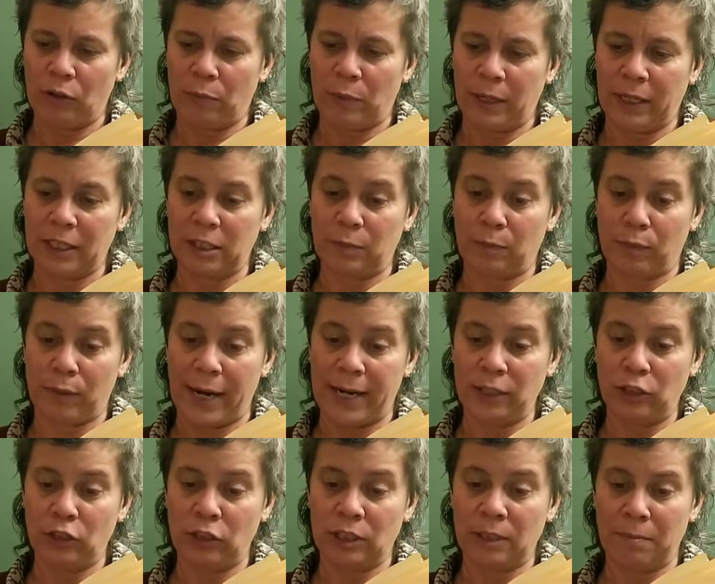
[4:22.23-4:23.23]
but its
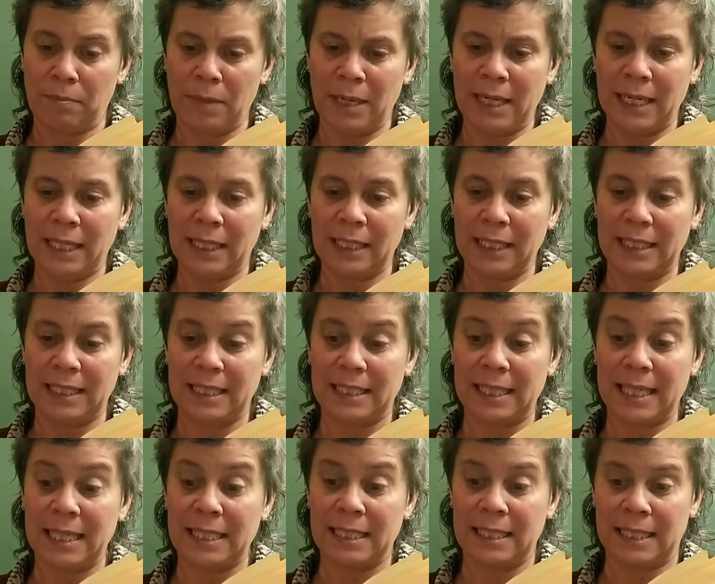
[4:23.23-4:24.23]
branches immediately
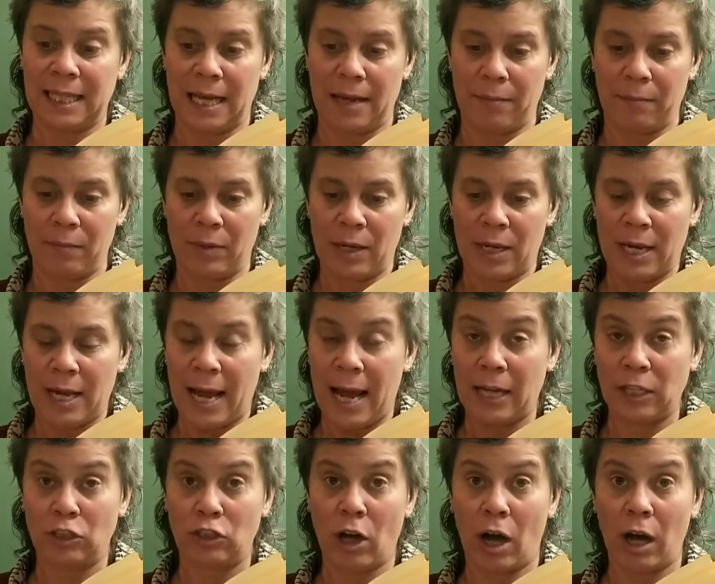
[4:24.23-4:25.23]
seized him
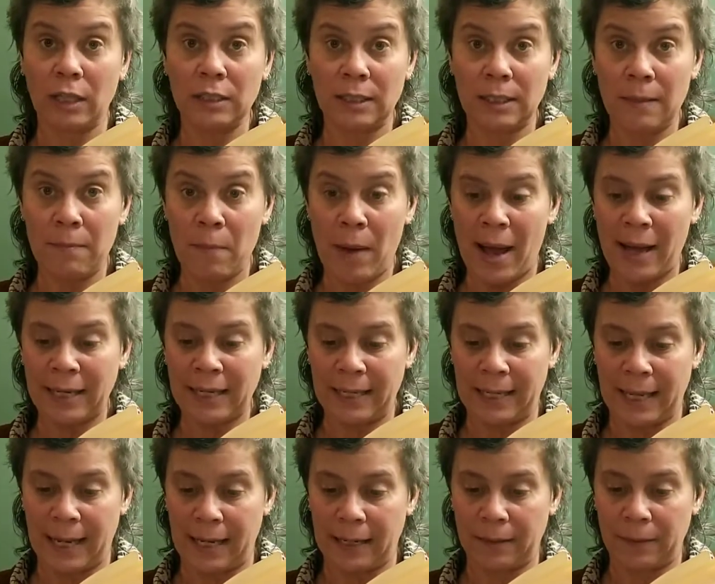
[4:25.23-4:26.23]
and tossed him back
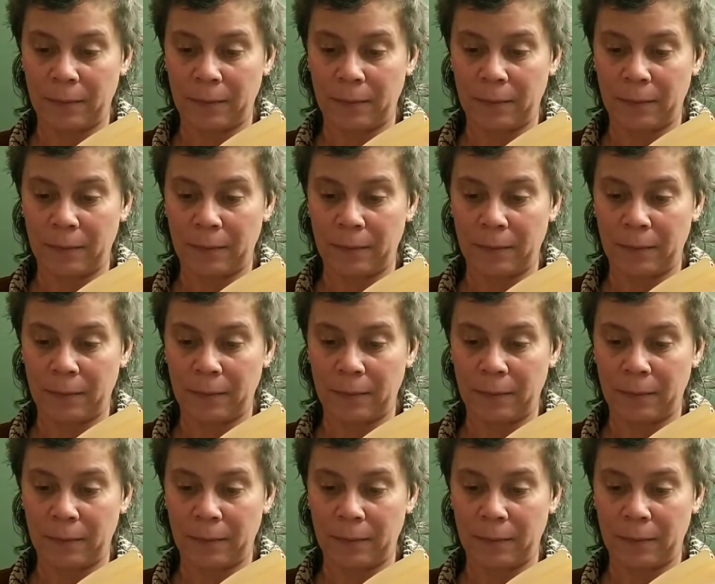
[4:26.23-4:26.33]
again.